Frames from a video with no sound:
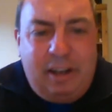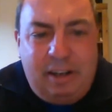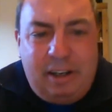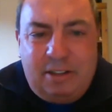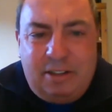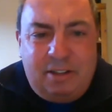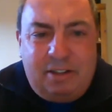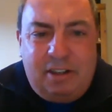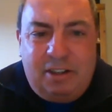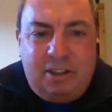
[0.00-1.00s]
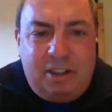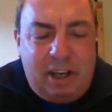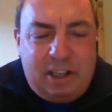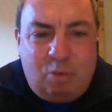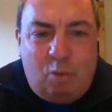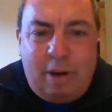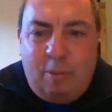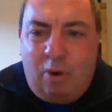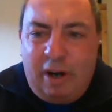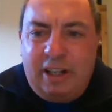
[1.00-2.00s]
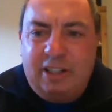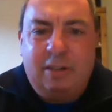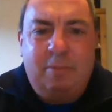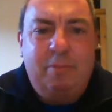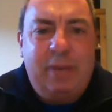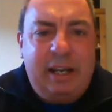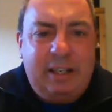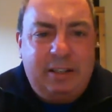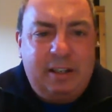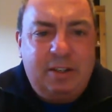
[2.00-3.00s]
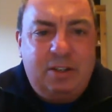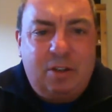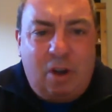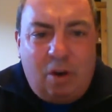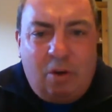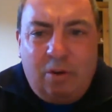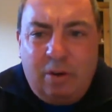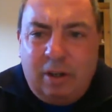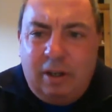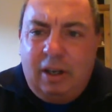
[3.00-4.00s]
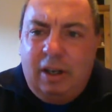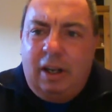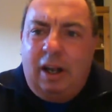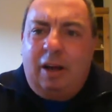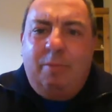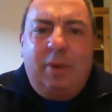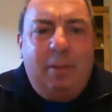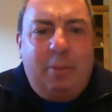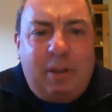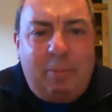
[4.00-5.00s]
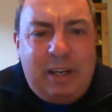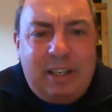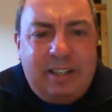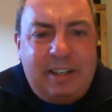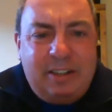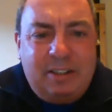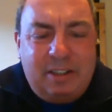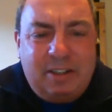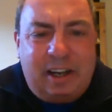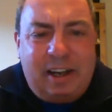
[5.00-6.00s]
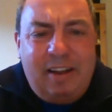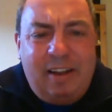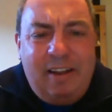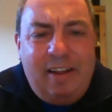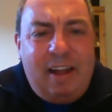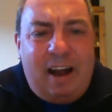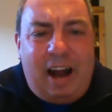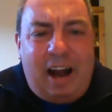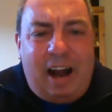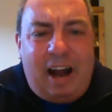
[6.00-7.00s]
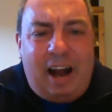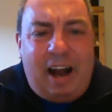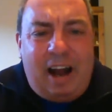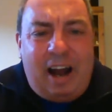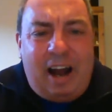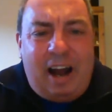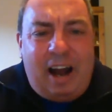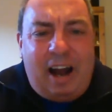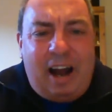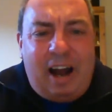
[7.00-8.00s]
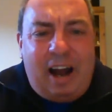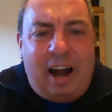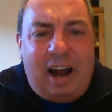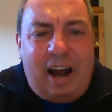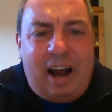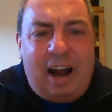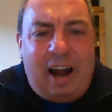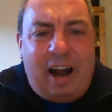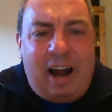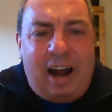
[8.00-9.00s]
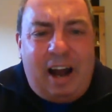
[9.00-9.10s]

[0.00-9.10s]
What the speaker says: it's number one, it's an amazing show. But the biggest thing is just like, I do my hour of power every single morning, and